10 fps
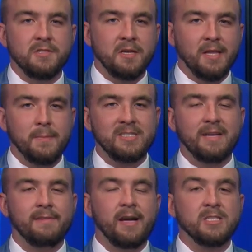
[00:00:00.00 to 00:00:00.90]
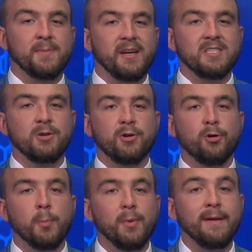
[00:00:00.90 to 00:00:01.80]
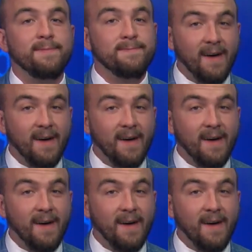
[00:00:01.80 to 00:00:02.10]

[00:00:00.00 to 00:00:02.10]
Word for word: the Olympics have announced plans to incorporate